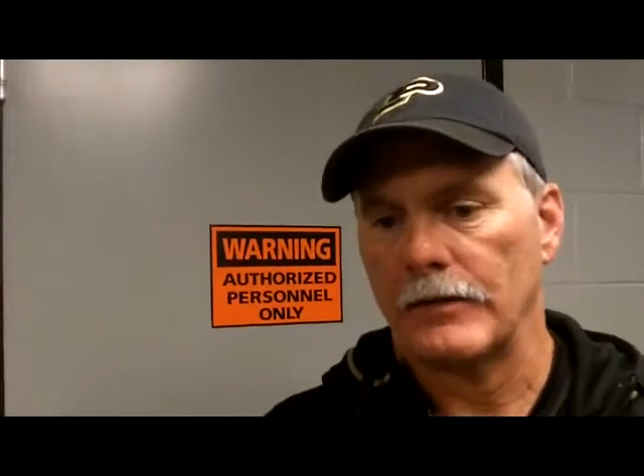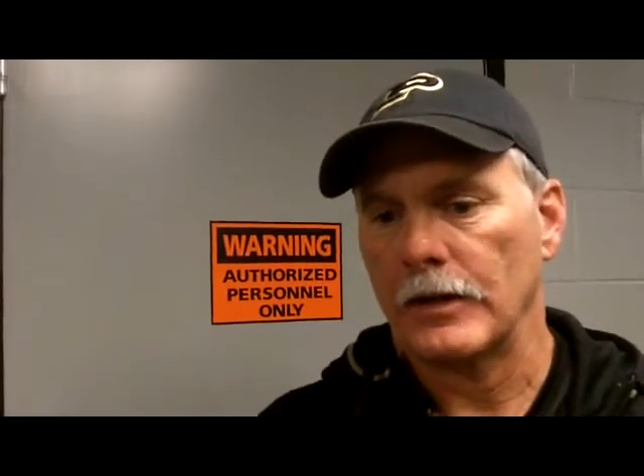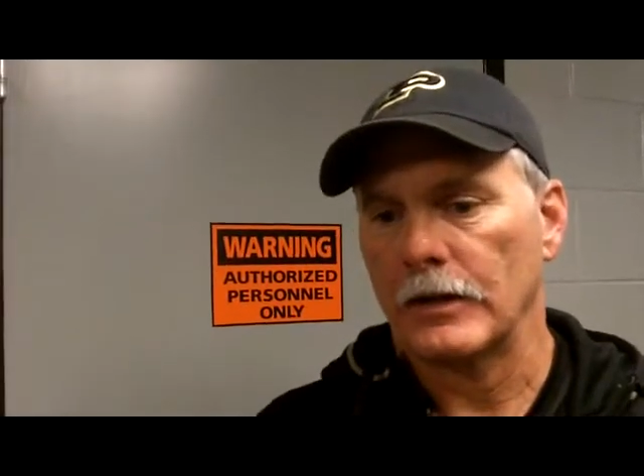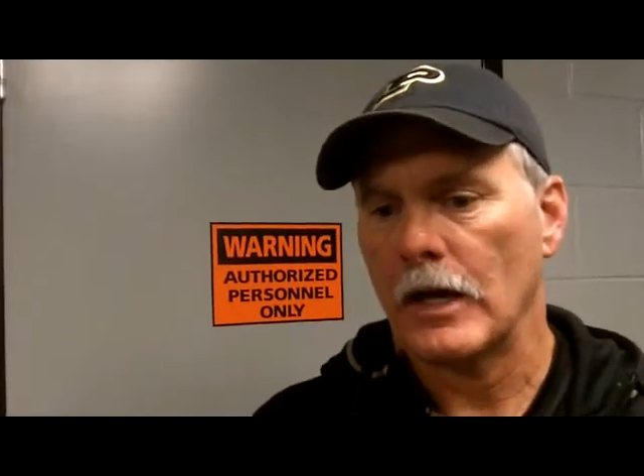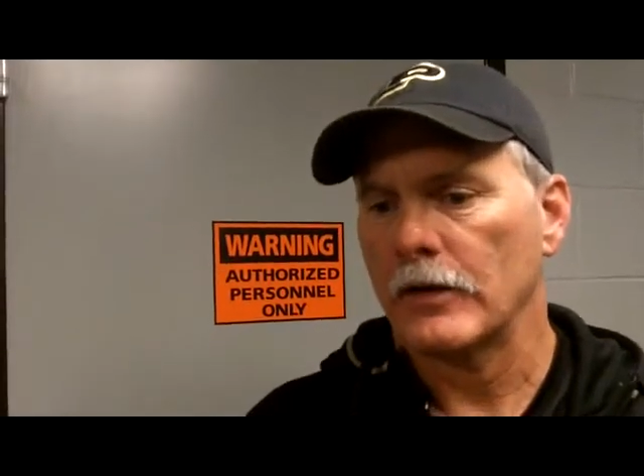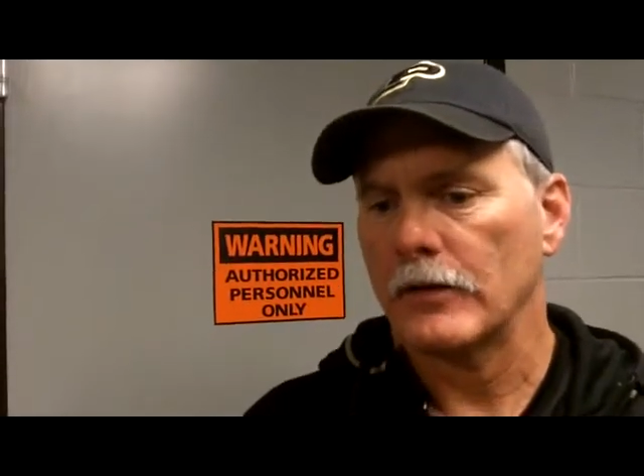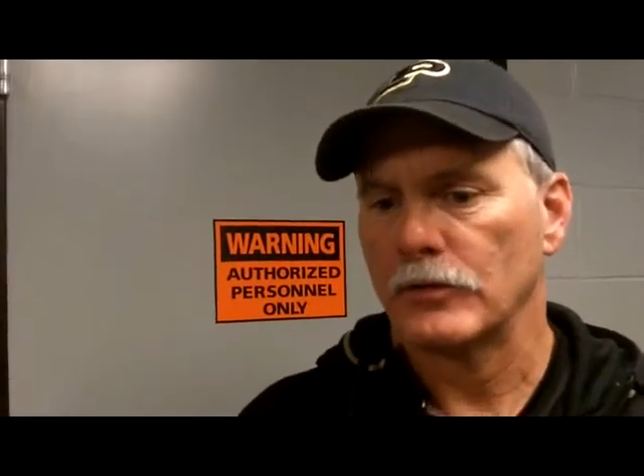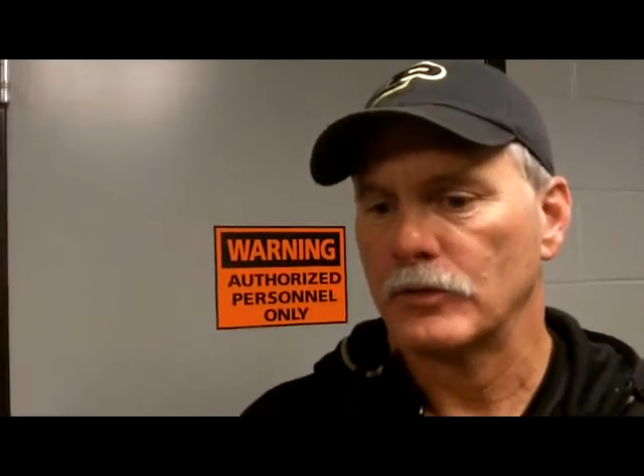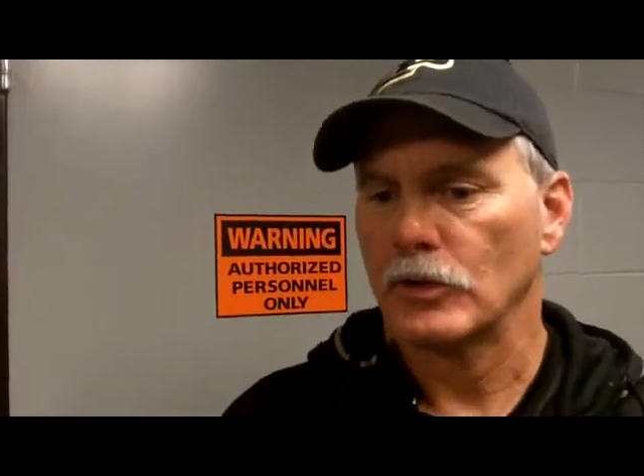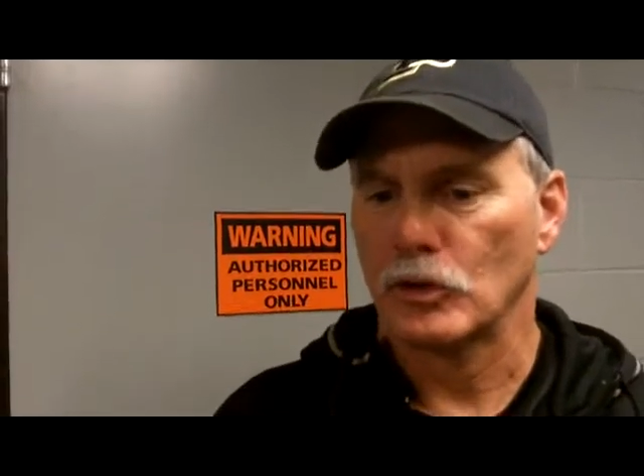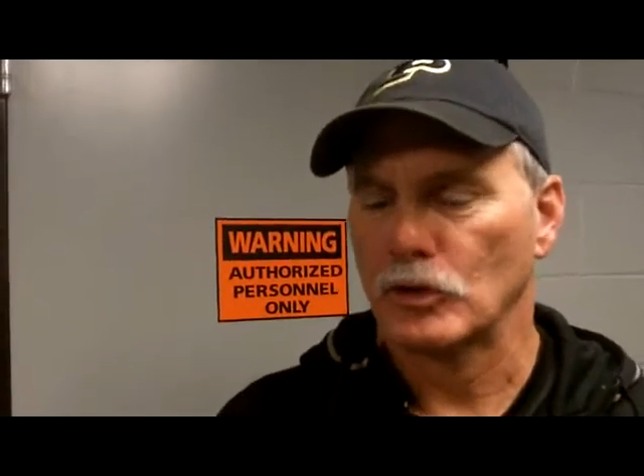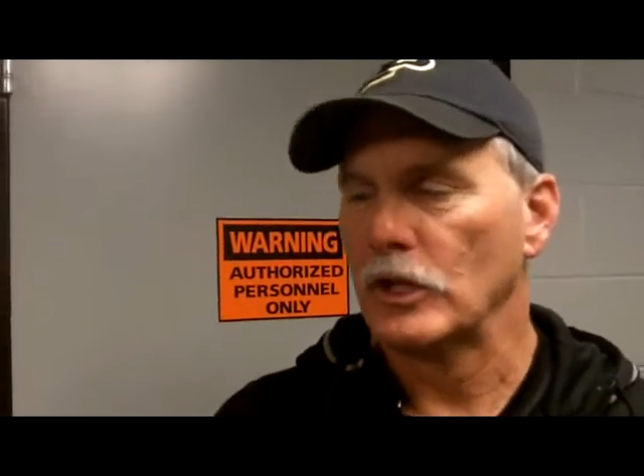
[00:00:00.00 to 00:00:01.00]
a lot of
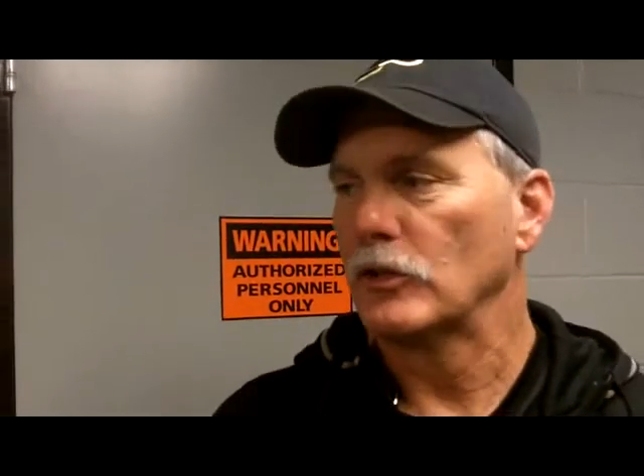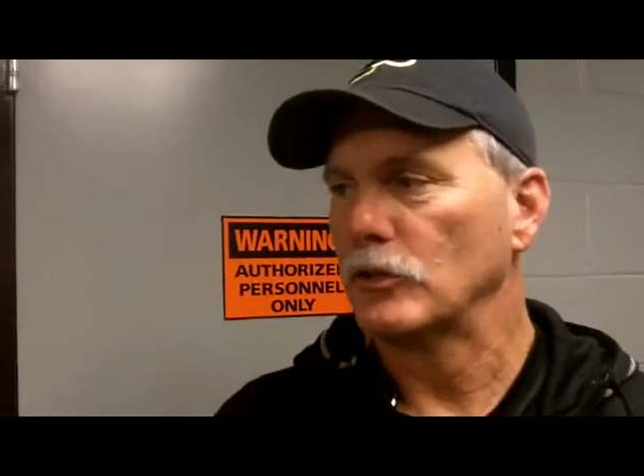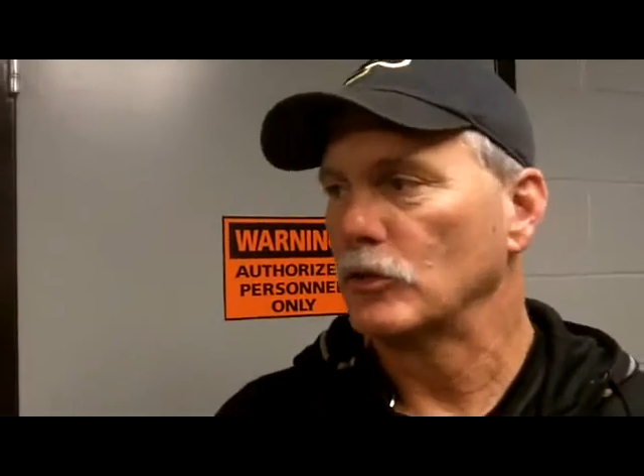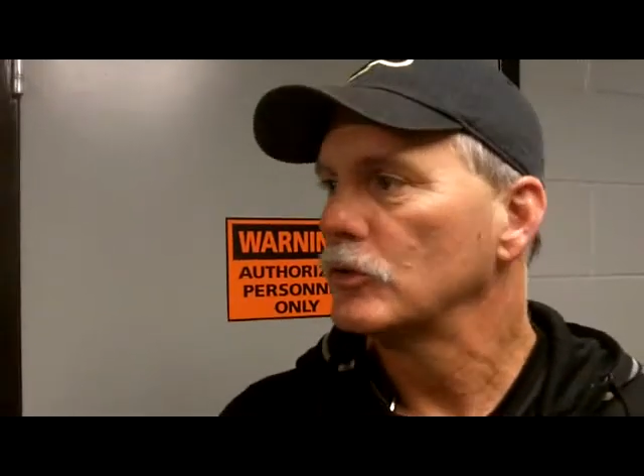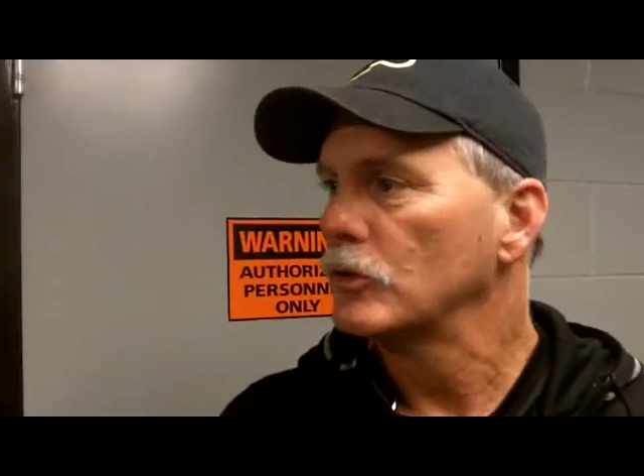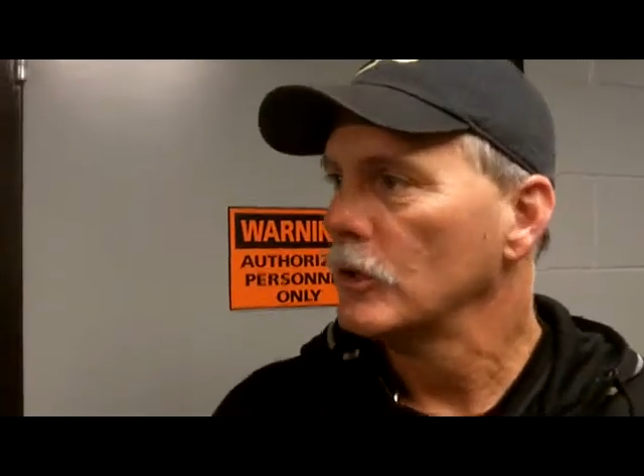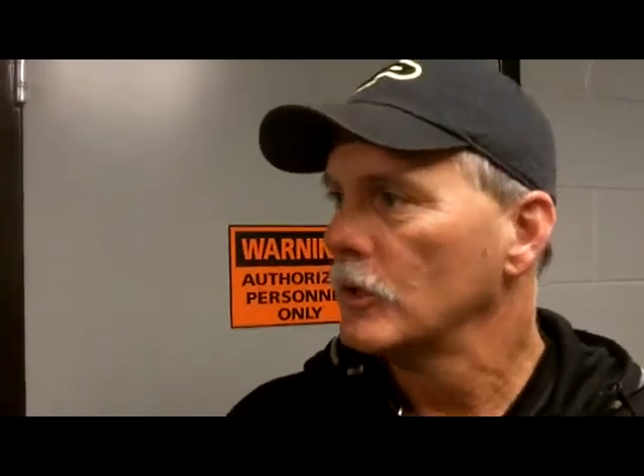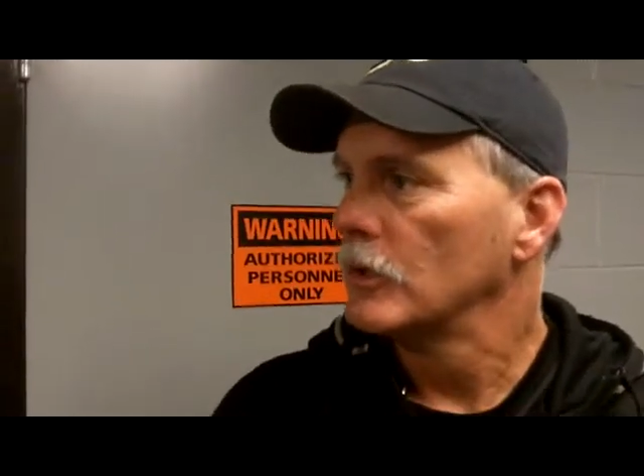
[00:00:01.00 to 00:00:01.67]
successes